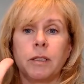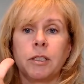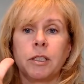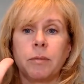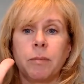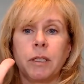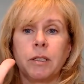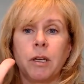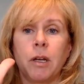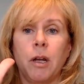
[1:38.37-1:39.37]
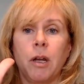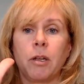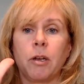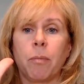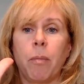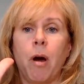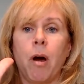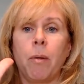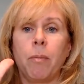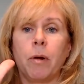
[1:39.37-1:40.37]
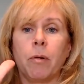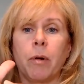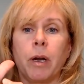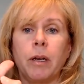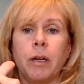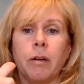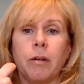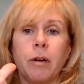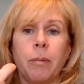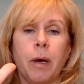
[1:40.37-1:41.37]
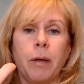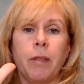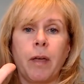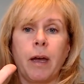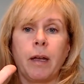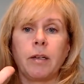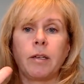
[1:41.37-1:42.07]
It just means your palm right here, about that,